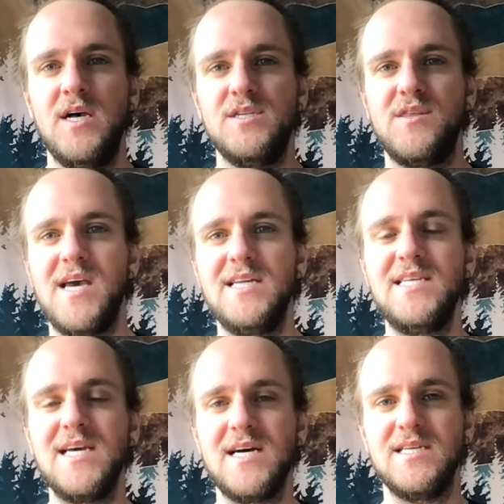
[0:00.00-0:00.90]
So the
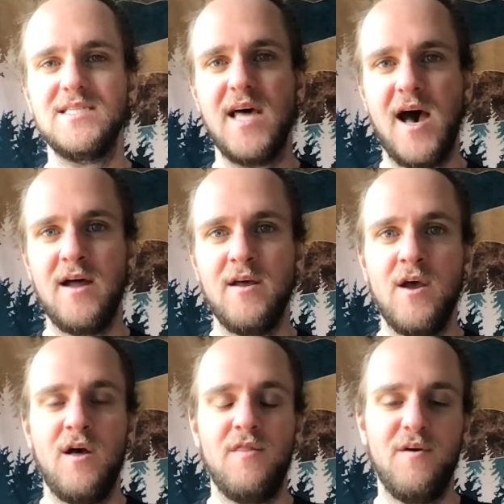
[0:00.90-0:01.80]
idea is that
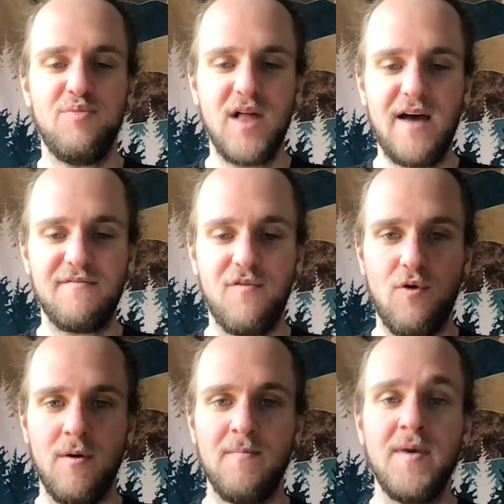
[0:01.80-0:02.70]
the
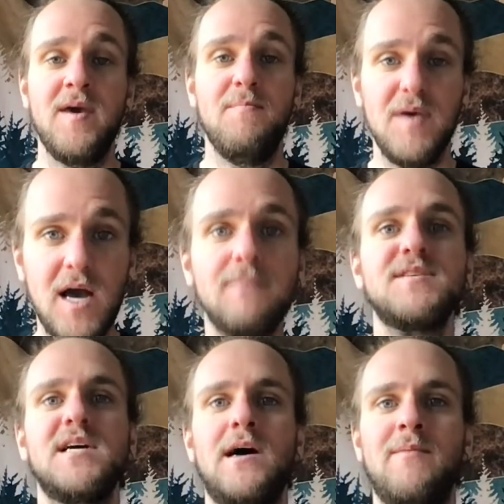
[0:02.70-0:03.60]
platform becomes
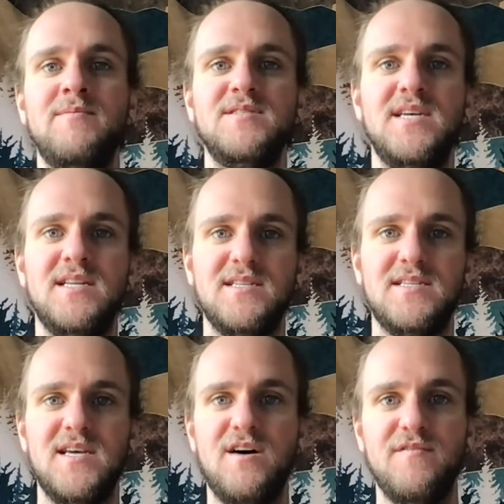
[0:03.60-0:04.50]
a commons in
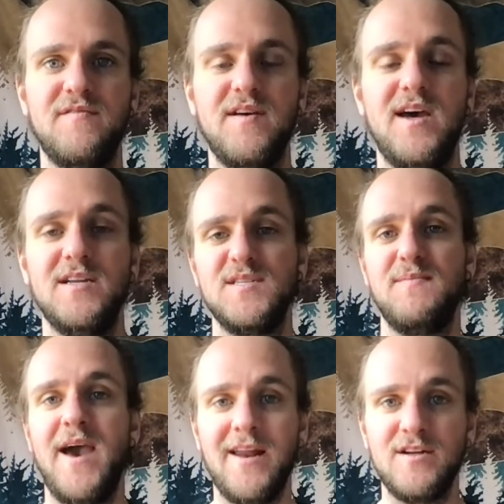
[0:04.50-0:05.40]
itself and is
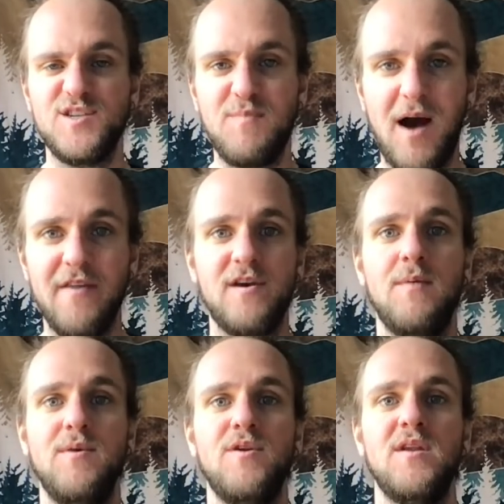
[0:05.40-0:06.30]
managed by the
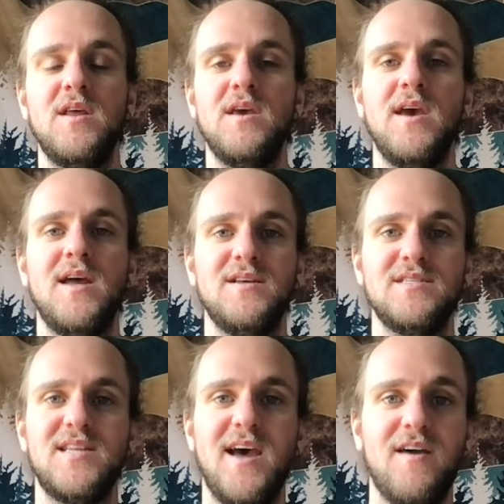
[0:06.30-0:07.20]
community and is
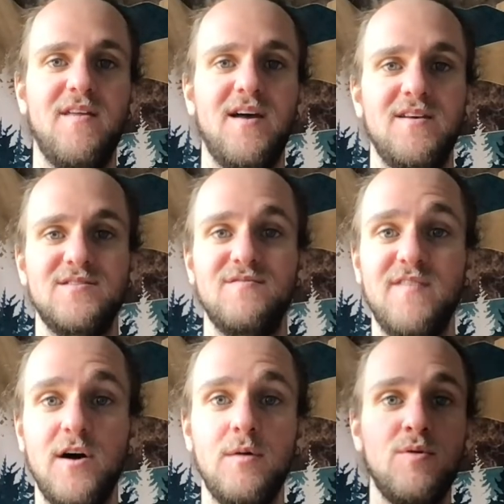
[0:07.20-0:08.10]
tech that is
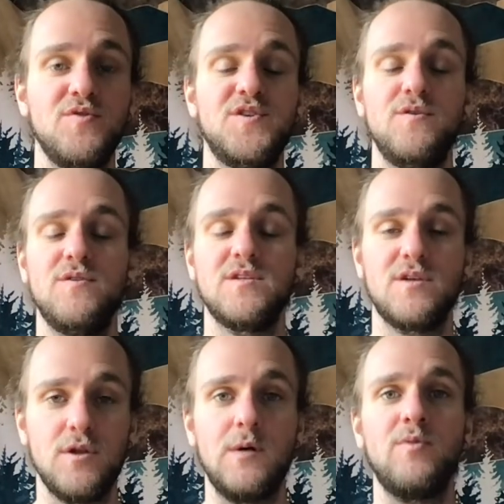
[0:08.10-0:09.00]
available to this
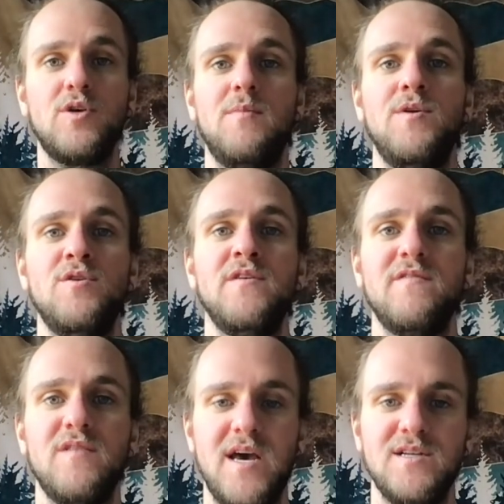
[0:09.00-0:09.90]
global community of
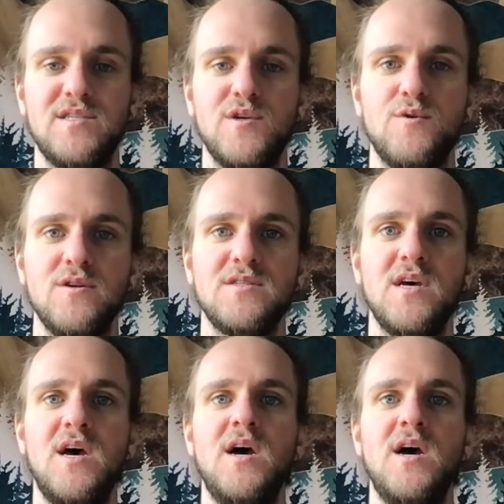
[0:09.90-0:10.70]
land stewards